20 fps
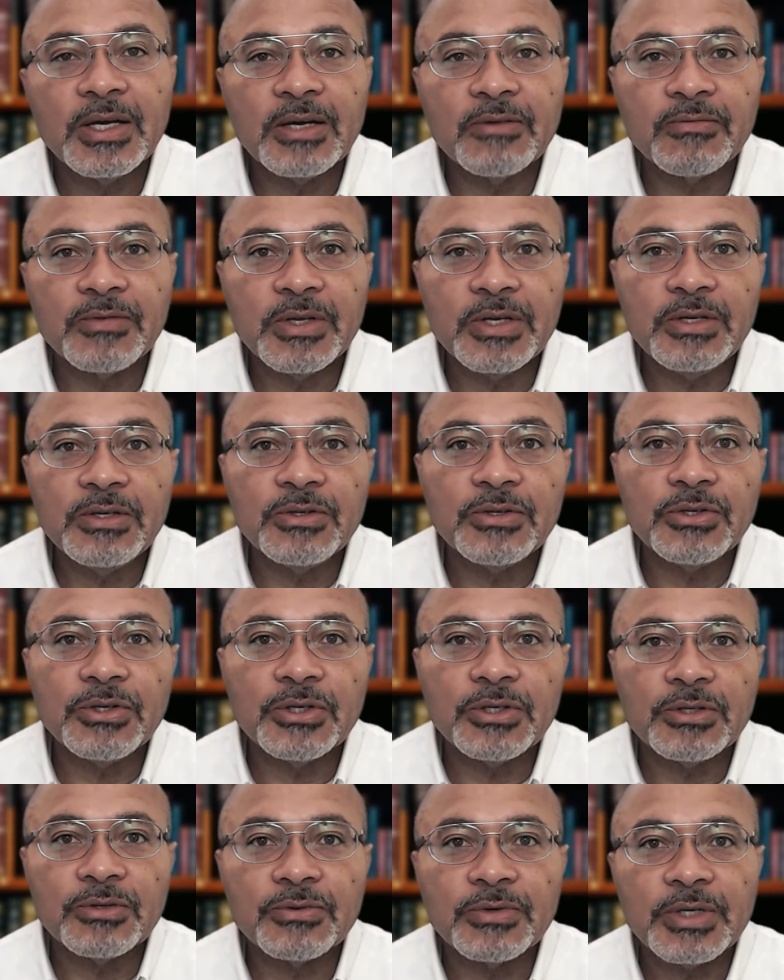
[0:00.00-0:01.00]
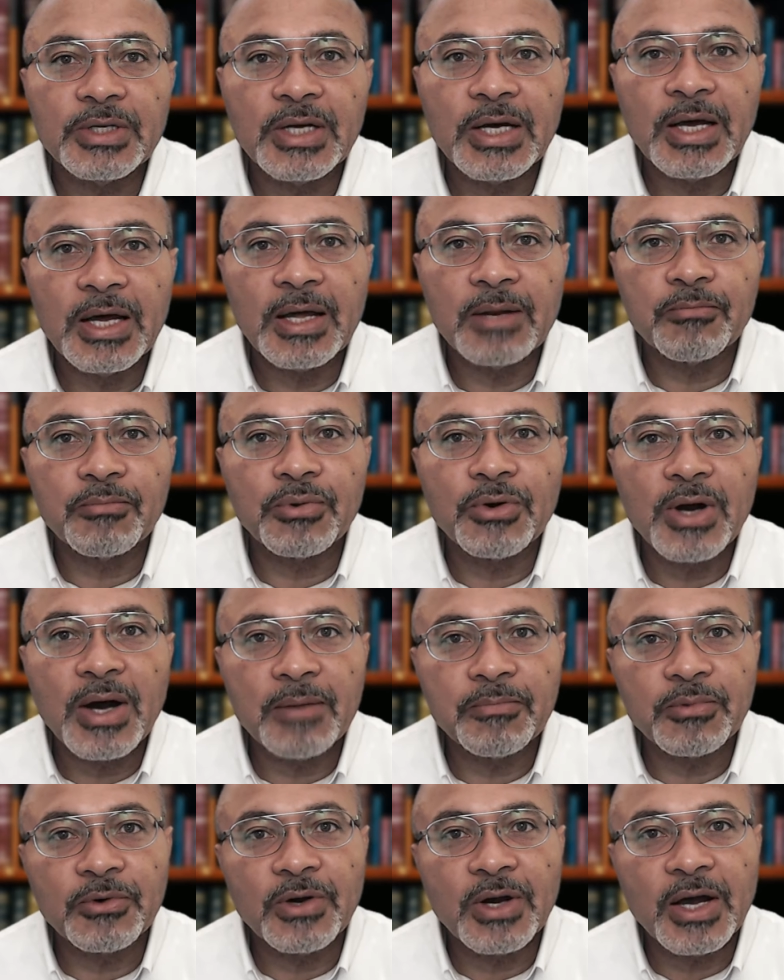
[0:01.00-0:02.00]
if these children had
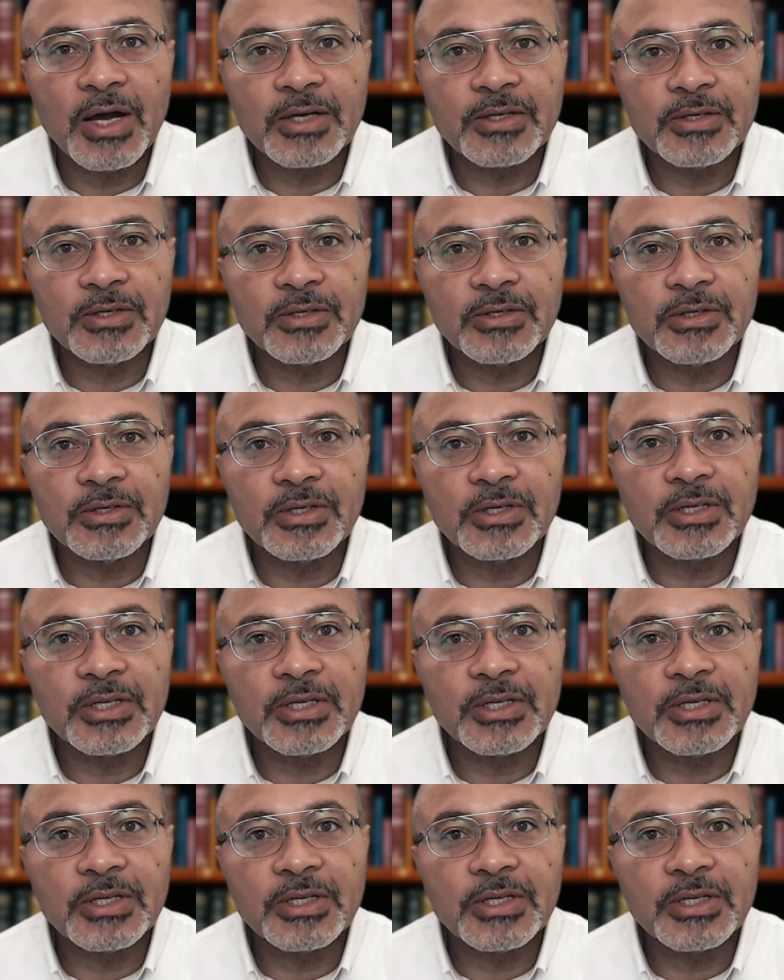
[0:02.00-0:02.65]
proper access